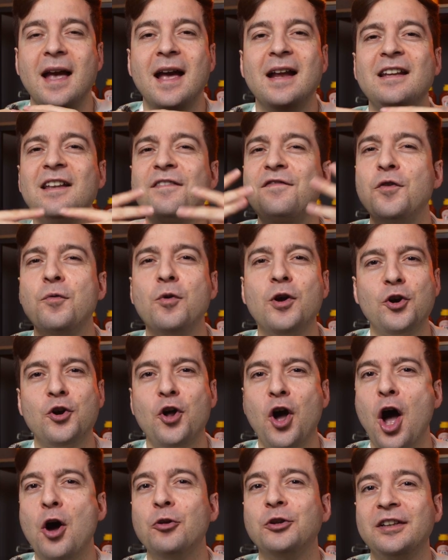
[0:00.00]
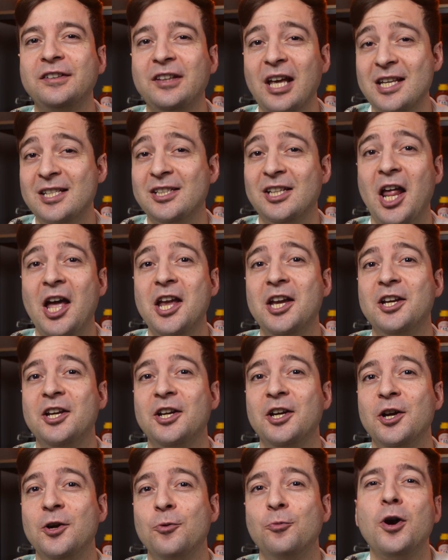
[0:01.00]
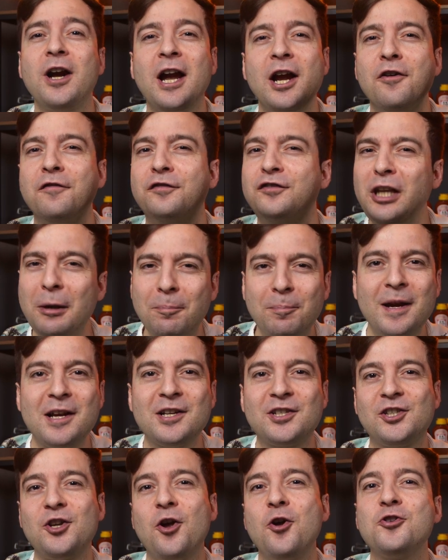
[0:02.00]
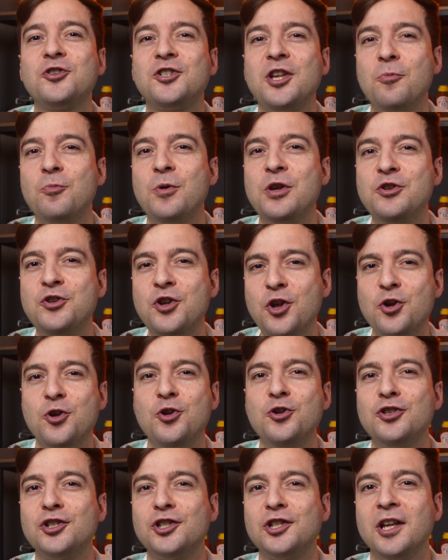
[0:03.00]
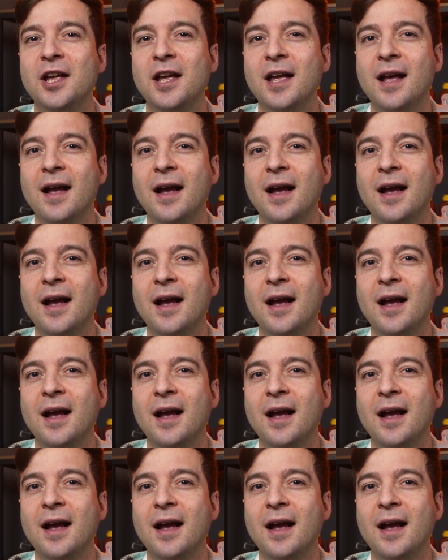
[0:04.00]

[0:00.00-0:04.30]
And if you want to know how they taste like, what kind of dipping sauce that we used,